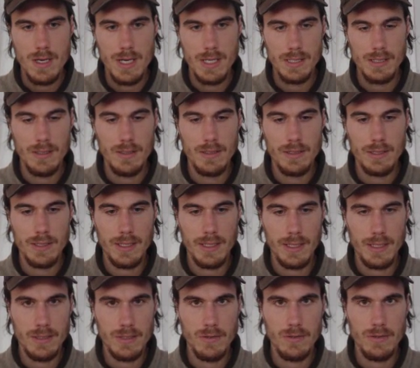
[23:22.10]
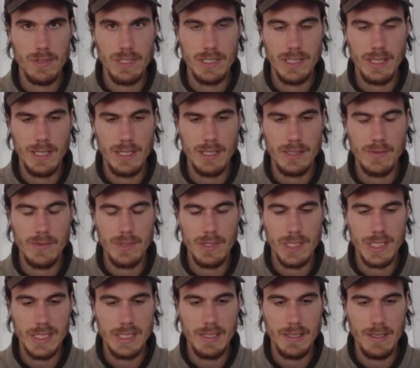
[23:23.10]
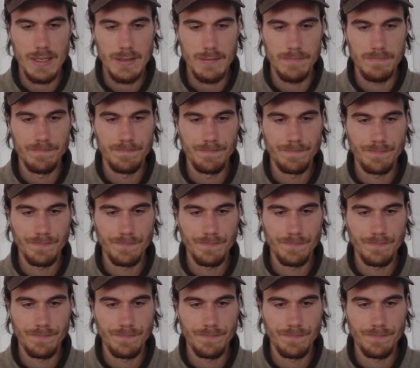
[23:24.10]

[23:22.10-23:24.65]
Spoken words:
Yeah, so it looks like it's your idea, that's what I was thinking.